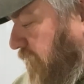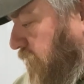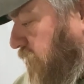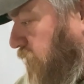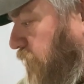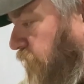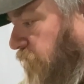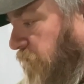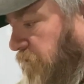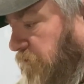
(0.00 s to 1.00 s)
gonna use,
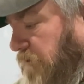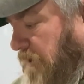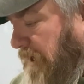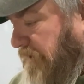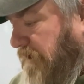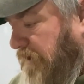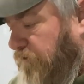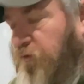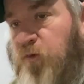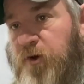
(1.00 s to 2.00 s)
there's, I think,
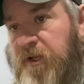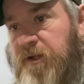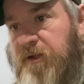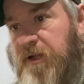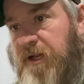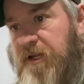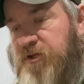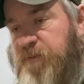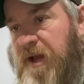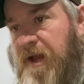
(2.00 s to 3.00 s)
20 in
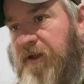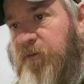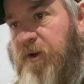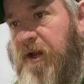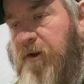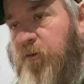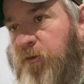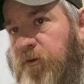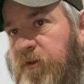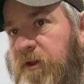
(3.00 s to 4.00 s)
each bag the way I
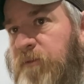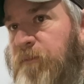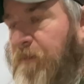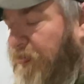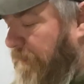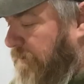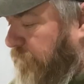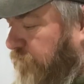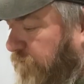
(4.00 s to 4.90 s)
order them. So